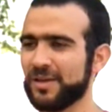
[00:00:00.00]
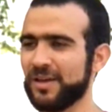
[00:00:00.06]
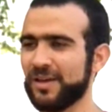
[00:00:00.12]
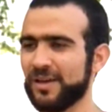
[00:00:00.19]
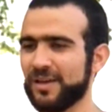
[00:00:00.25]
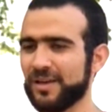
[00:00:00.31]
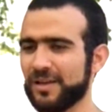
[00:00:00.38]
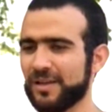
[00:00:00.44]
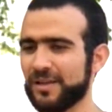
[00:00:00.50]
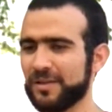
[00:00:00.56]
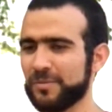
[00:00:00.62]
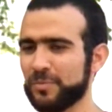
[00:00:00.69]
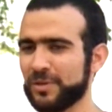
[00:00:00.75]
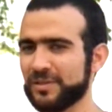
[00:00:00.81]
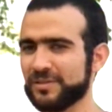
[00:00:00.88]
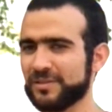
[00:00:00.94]
Uh,
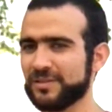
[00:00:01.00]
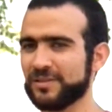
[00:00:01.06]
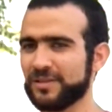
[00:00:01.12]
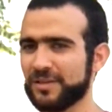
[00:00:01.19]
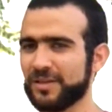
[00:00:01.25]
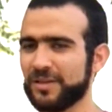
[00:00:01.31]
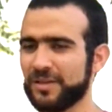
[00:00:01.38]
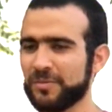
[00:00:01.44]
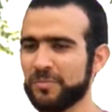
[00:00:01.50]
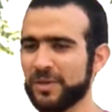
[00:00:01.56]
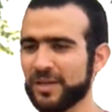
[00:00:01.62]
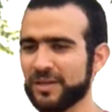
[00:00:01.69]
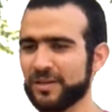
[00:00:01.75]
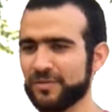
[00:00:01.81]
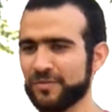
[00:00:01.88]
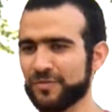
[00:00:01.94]
build,
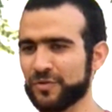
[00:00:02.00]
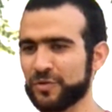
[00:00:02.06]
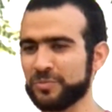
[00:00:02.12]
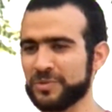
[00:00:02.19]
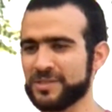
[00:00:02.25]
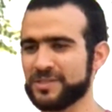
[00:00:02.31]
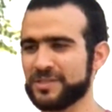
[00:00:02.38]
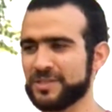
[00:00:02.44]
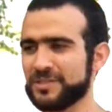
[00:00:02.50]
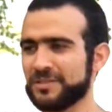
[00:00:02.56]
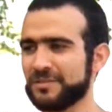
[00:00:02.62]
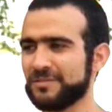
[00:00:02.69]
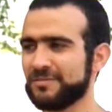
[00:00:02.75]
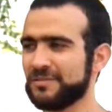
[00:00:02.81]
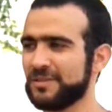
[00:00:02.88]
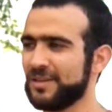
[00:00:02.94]
make an informed decision,